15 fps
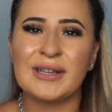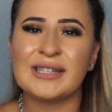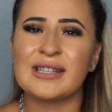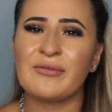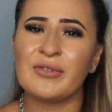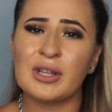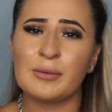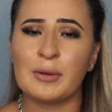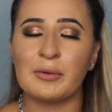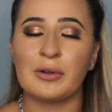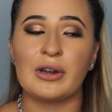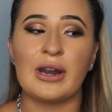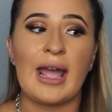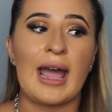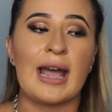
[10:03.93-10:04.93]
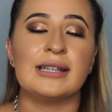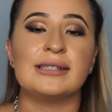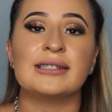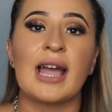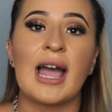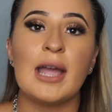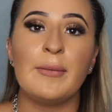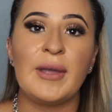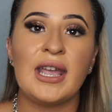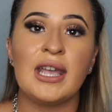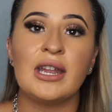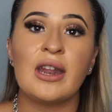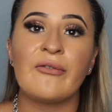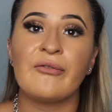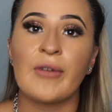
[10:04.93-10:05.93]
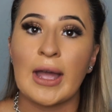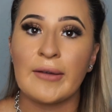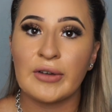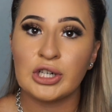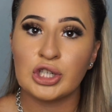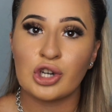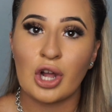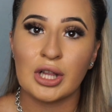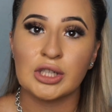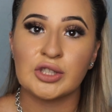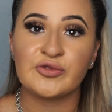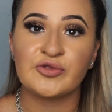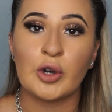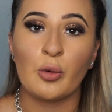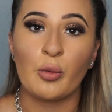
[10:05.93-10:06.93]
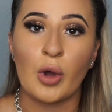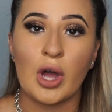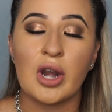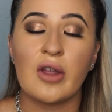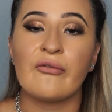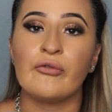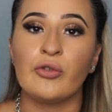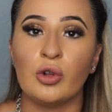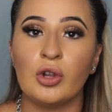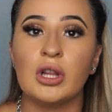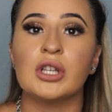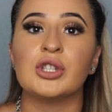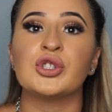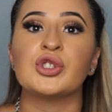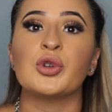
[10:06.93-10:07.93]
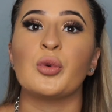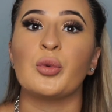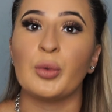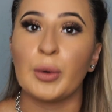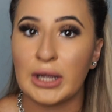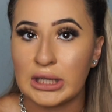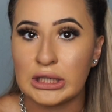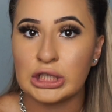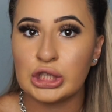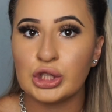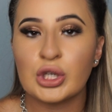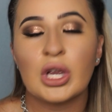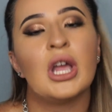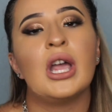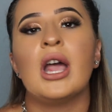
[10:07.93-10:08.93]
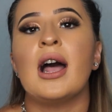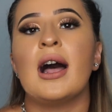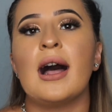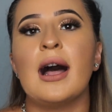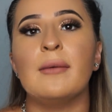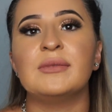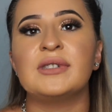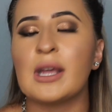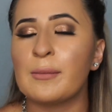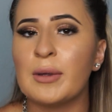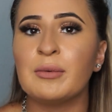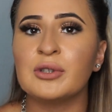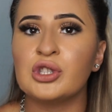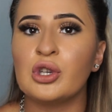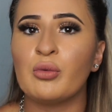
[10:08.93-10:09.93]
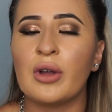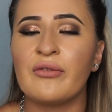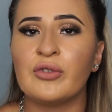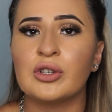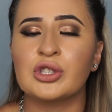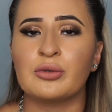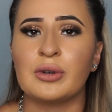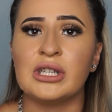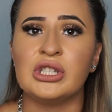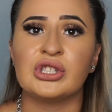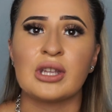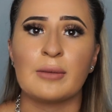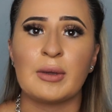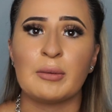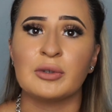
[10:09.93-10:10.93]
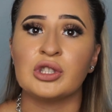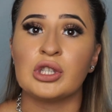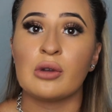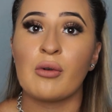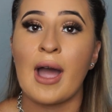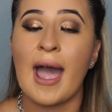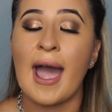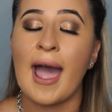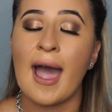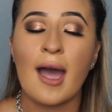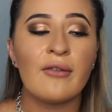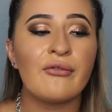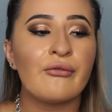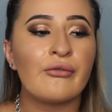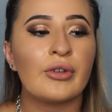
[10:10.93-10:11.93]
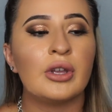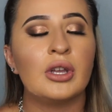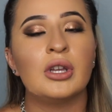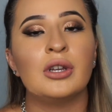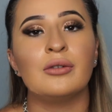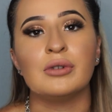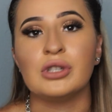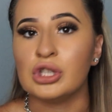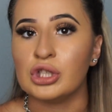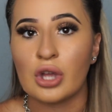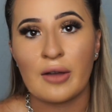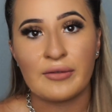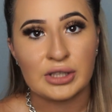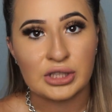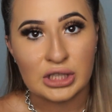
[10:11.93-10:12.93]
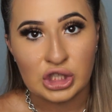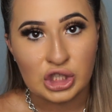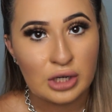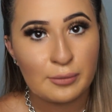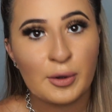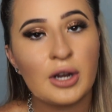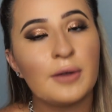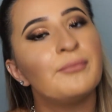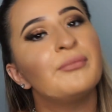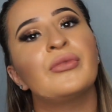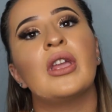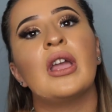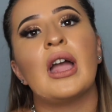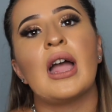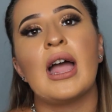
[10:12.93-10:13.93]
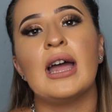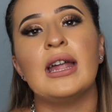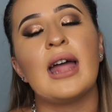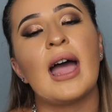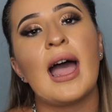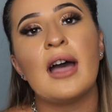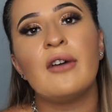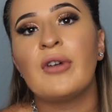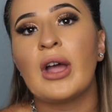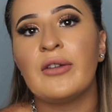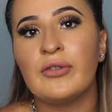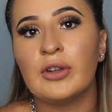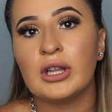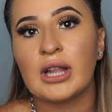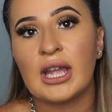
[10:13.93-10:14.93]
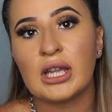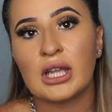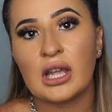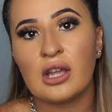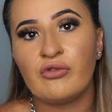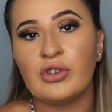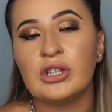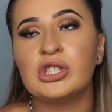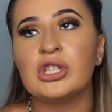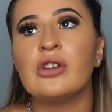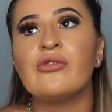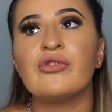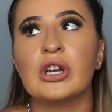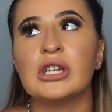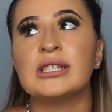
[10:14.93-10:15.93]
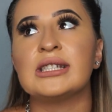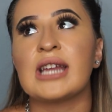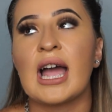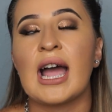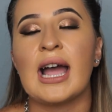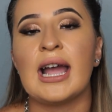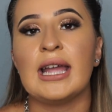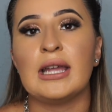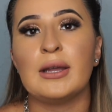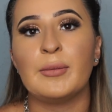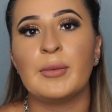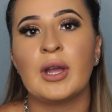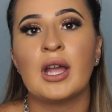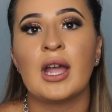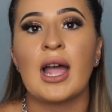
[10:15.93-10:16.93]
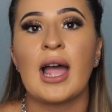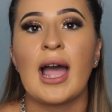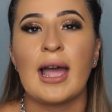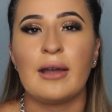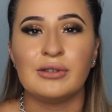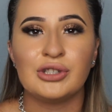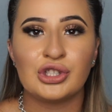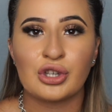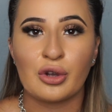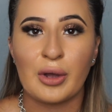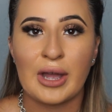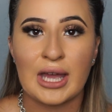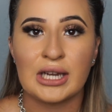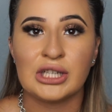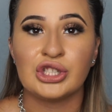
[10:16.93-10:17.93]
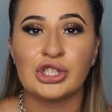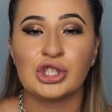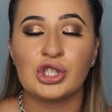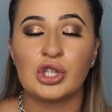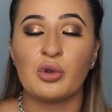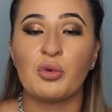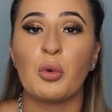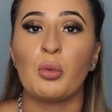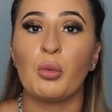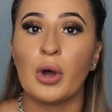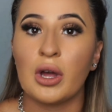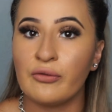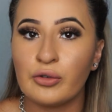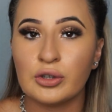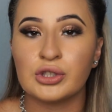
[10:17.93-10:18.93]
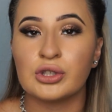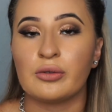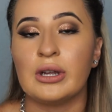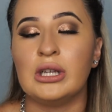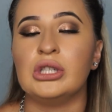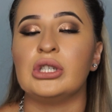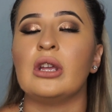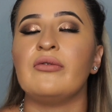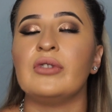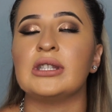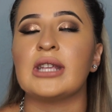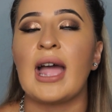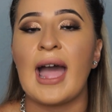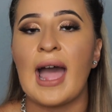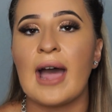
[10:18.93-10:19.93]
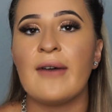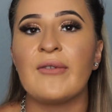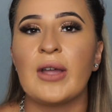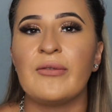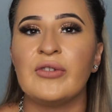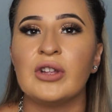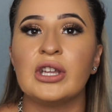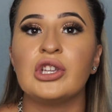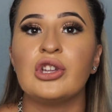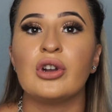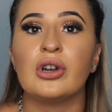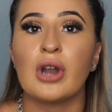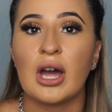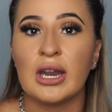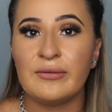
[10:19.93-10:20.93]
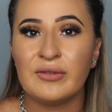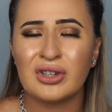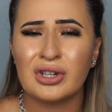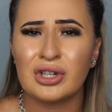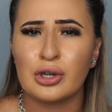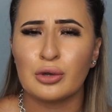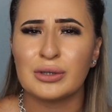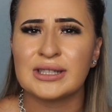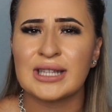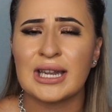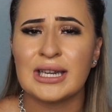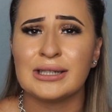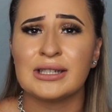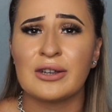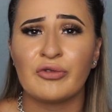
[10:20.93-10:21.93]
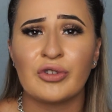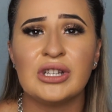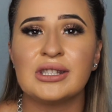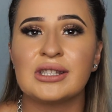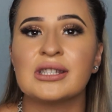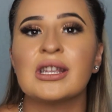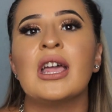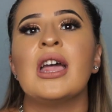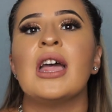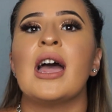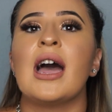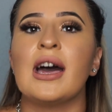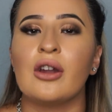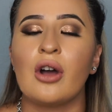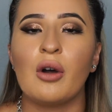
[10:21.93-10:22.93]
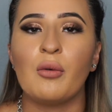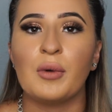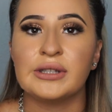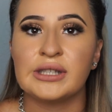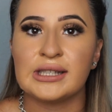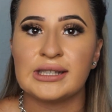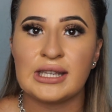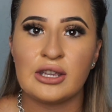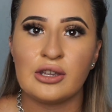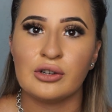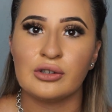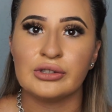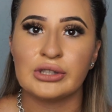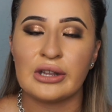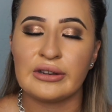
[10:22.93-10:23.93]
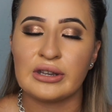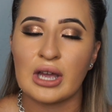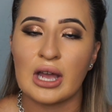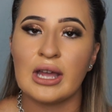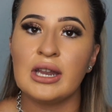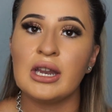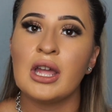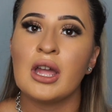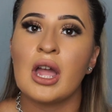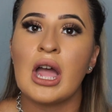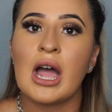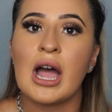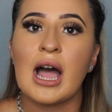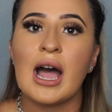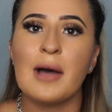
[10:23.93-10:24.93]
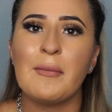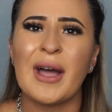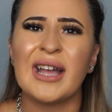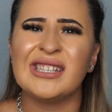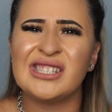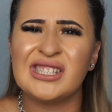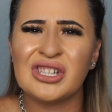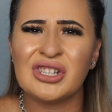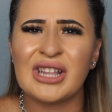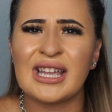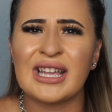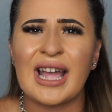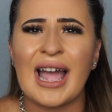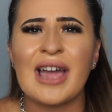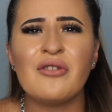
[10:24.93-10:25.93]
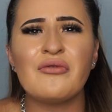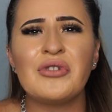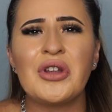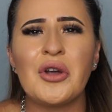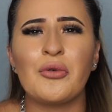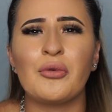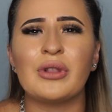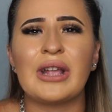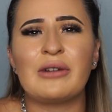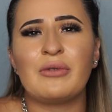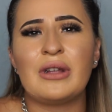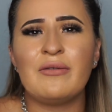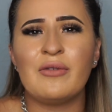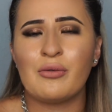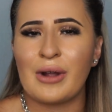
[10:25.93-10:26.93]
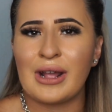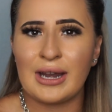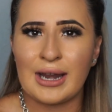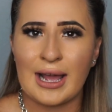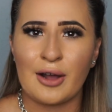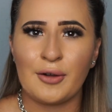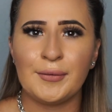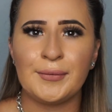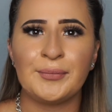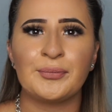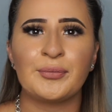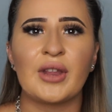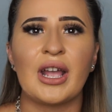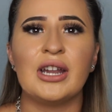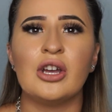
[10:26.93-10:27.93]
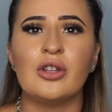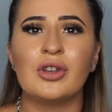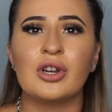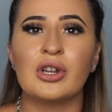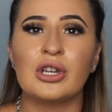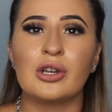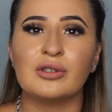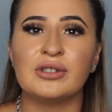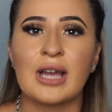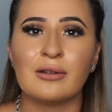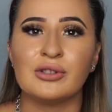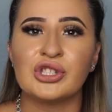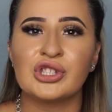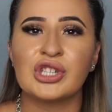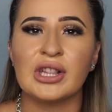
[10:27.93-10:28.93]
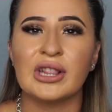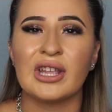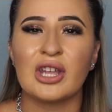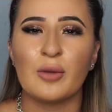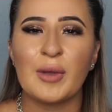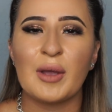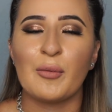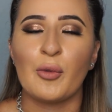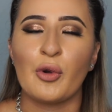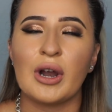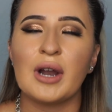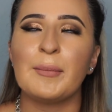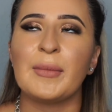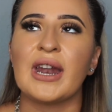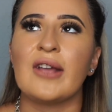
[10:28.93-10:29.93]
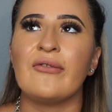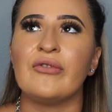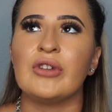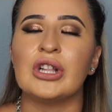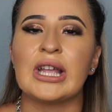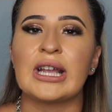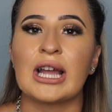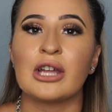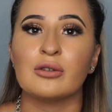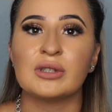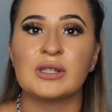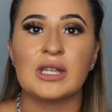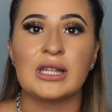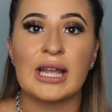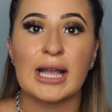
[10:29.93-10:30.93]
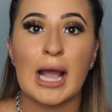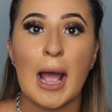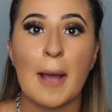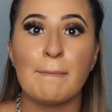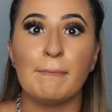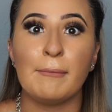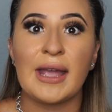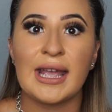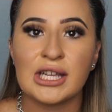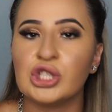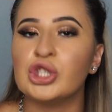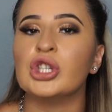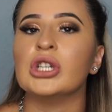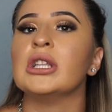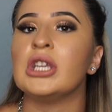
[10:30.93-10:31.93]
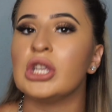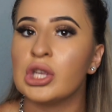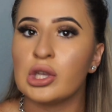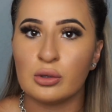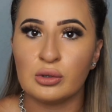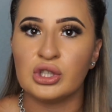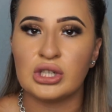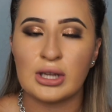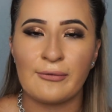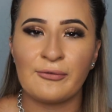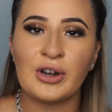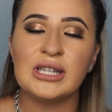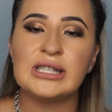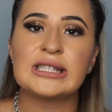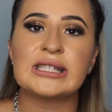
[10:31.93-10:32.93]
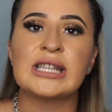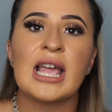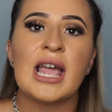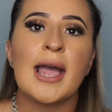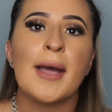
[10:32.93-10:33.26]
Because I feel like people are gonna ask. I paid $500 for one full syringe. Some people do one full syringe, some people do a half, which is obviously cheaper. And a half, I feel like if it's your first time, I would just go ahead and just do one full syringe. If it's a half, I feel like you're not even gonna notice any difference at all once it's healed and done. I still, like, I don't know, like, even right now, I know they're gonna go down just a little bit more, but I feel like I don't see like a majorly huge difference.